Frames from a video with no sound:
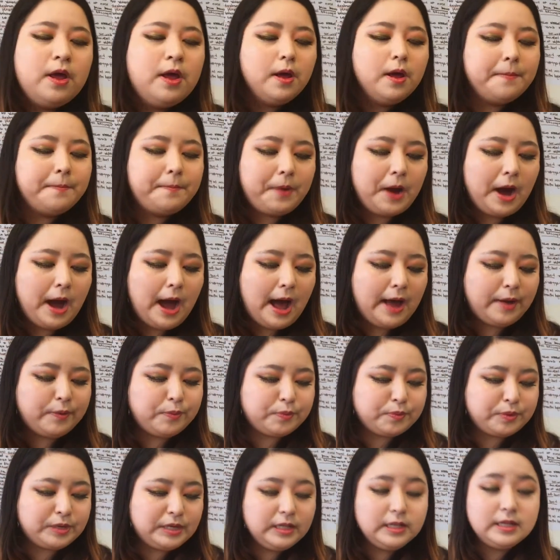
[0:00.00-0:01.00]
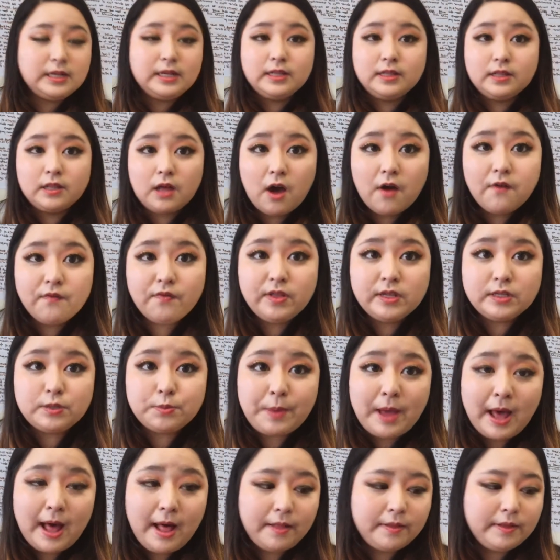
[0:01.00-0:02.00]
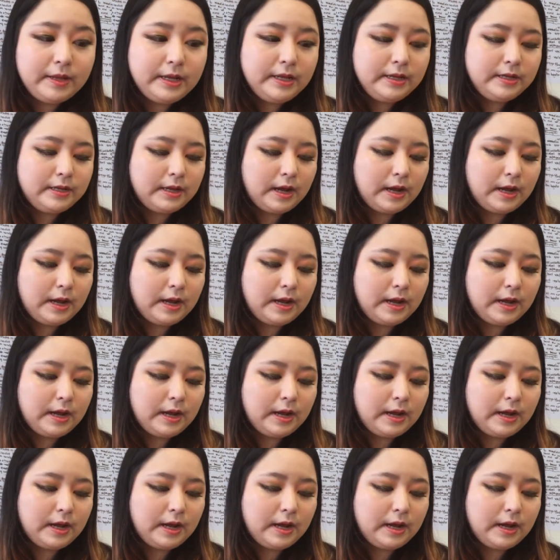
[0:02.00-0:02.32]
But I really love this palette